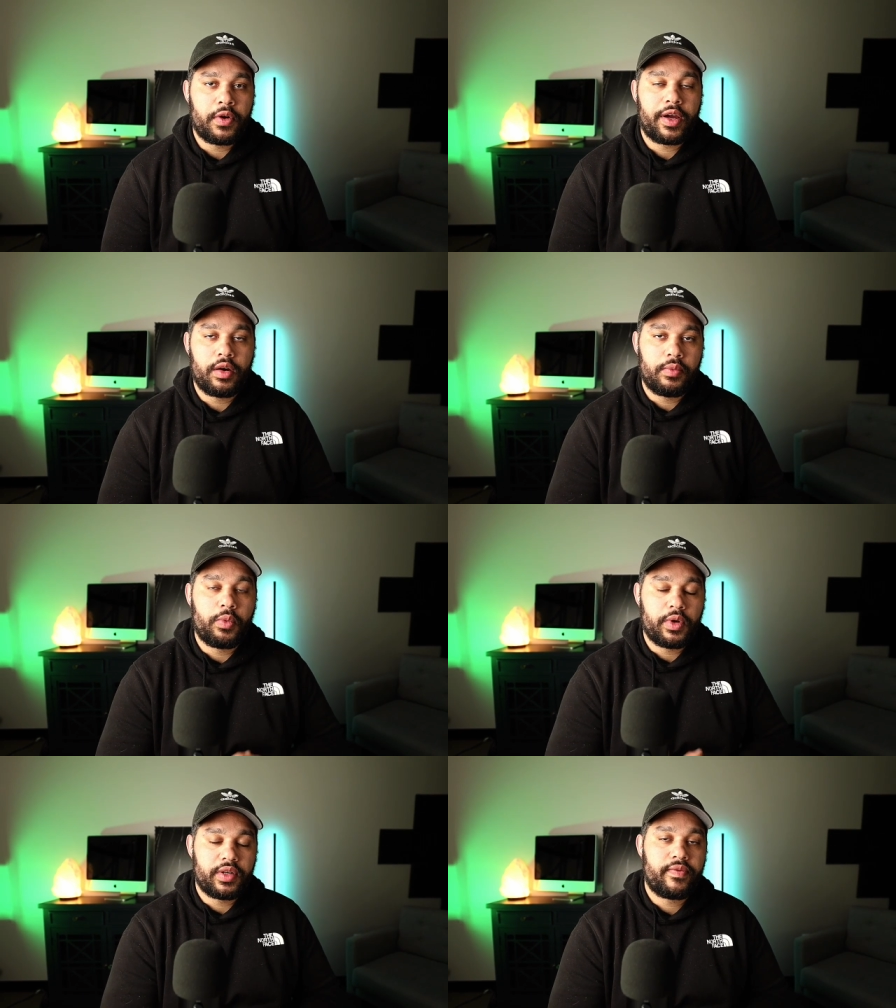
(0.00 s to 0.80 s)
I hope
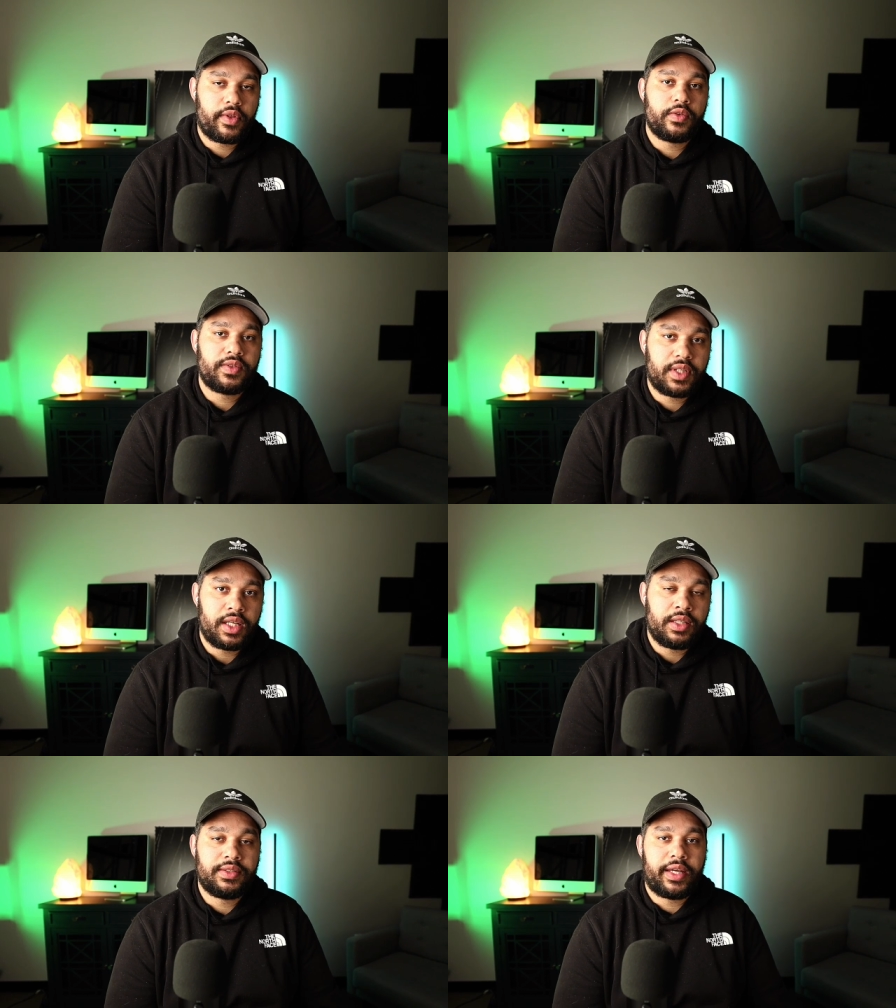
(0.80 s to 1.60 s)
one of those
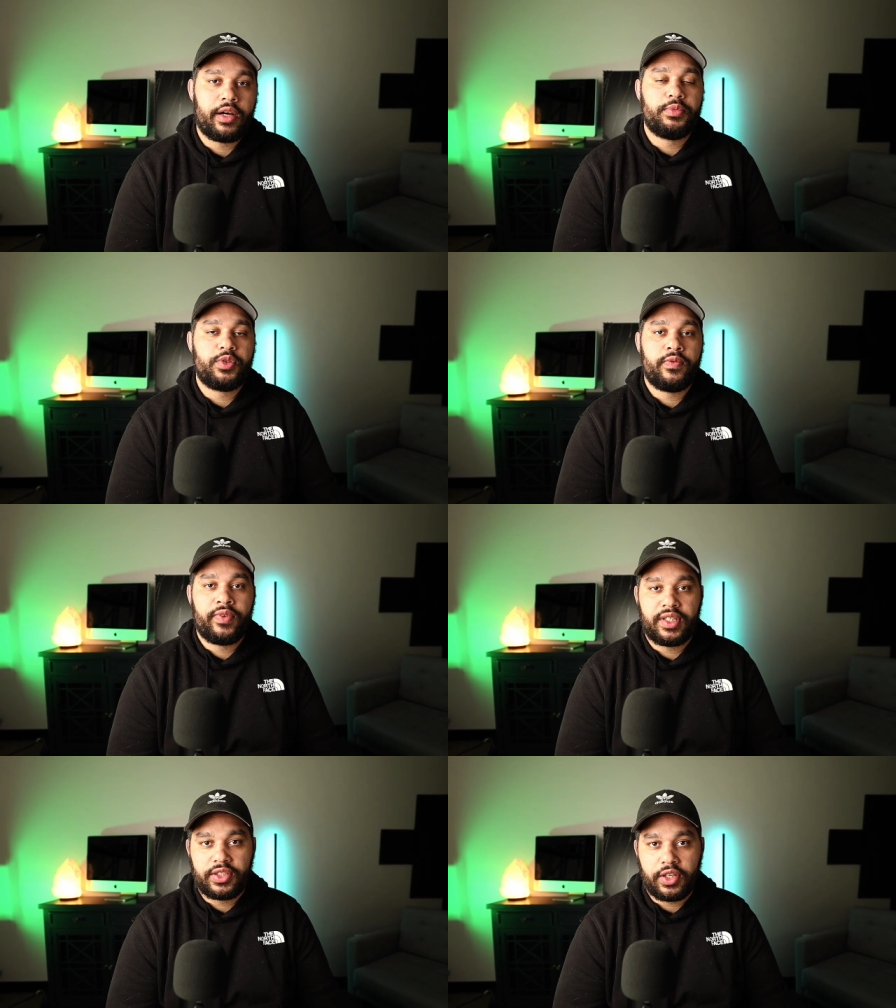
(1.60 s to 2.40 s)
things helped you
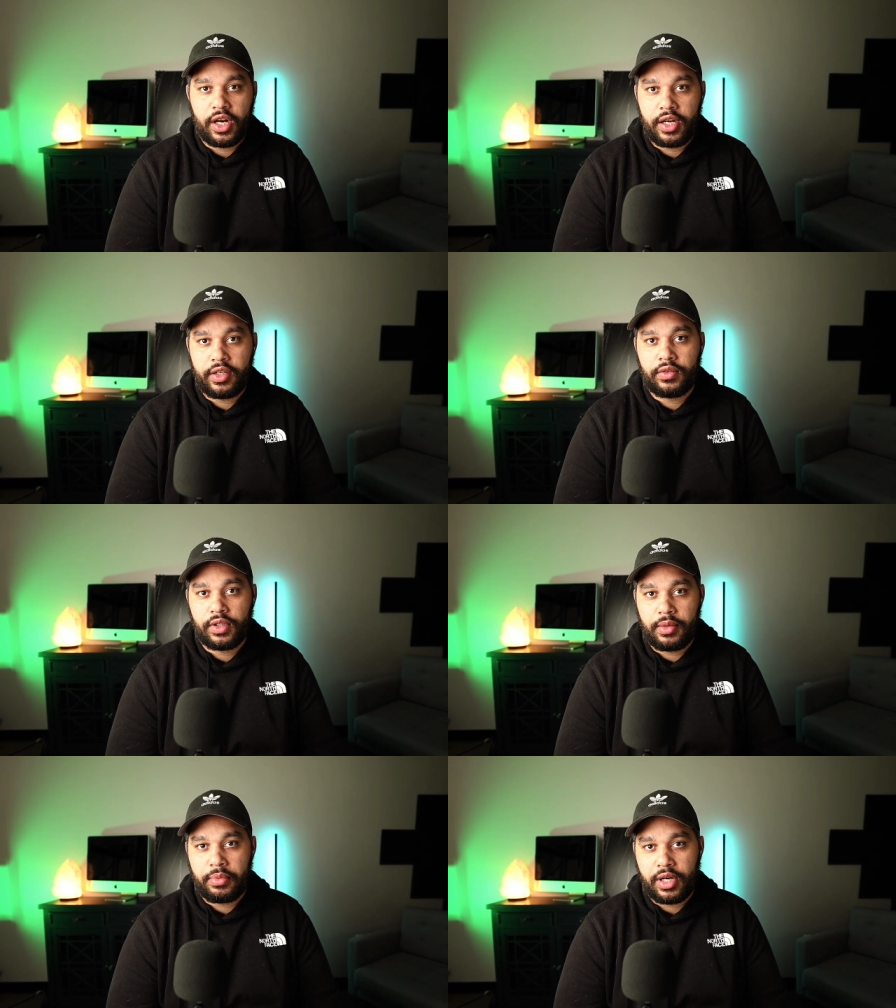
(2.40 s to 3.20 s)
fix your audio
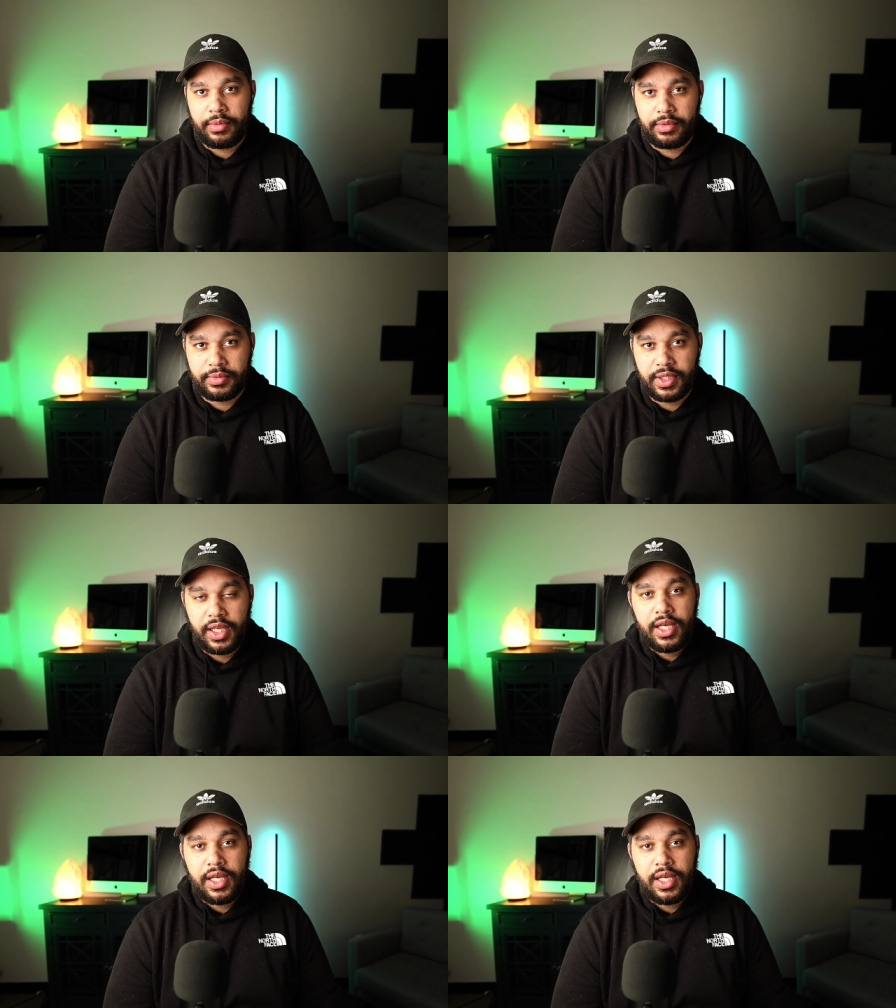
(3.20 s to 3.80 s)
delay problems.